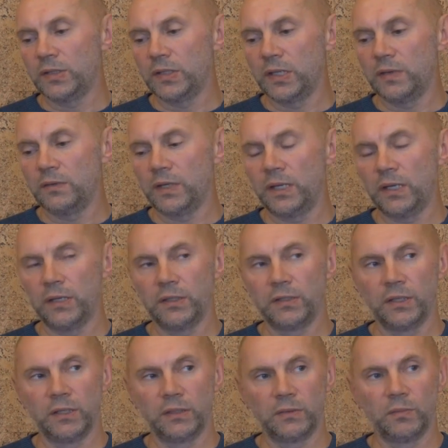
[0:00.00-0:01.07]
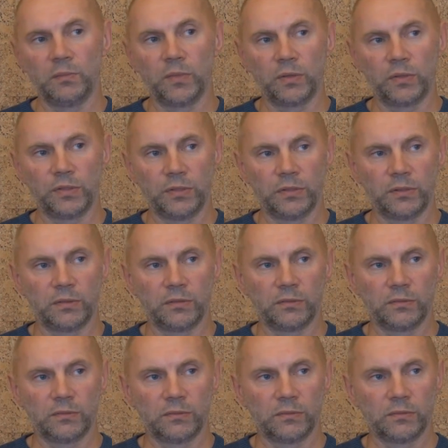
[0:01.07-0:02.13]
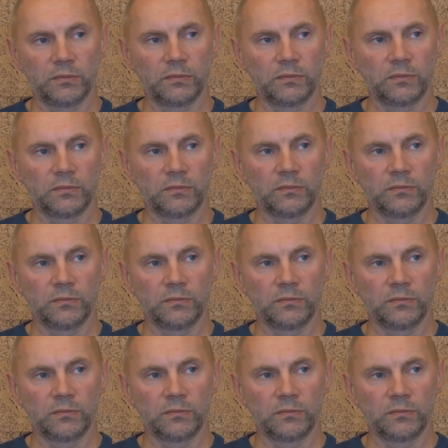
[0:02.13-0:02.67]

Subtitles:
I wasn't practicing, I was just